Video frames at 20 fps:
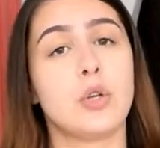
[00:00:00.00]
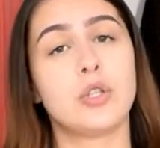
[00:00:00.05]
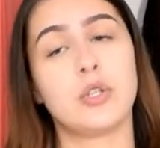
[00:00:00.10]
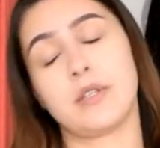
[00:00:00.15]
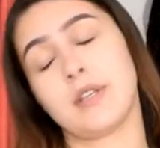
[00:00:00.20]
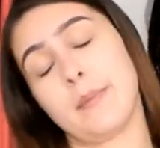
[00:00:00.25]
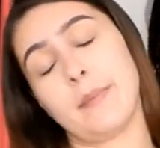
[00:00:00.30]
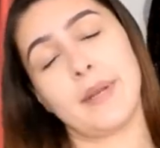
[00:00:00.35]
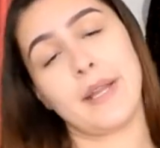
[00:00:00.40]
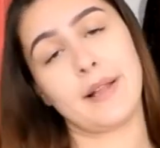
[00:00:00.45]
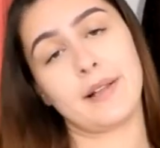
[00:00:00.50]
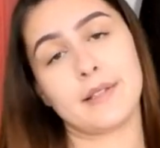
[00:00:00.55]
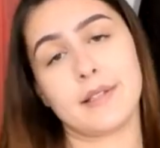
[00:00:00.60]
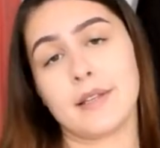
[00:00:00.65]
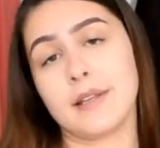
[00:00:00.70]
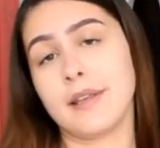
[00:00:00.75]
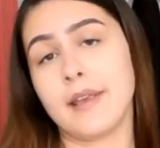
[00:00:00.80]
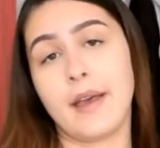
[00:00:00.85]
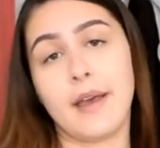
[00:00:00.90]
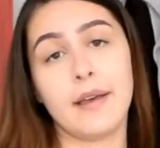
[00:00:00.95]
so somebody else
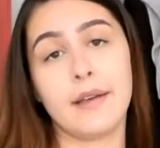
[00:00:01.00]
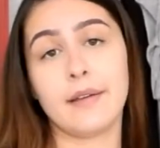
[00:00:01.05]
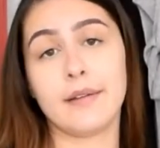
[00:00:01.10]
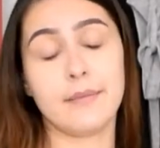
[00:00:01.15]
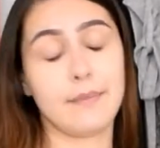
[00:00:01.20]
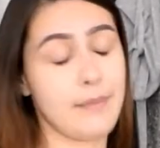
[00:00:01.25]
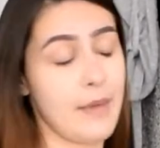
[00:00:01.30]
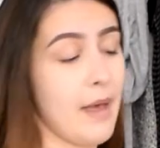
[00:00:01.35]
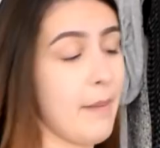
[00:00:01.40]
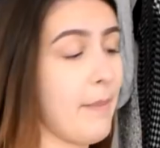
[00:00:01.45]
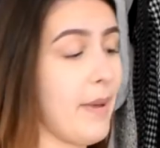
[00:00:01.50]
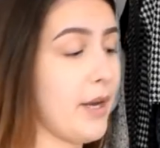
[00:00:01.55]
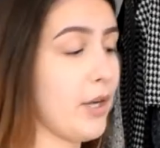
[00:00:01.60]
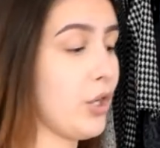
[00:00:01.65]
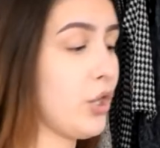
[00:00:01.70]
can get a better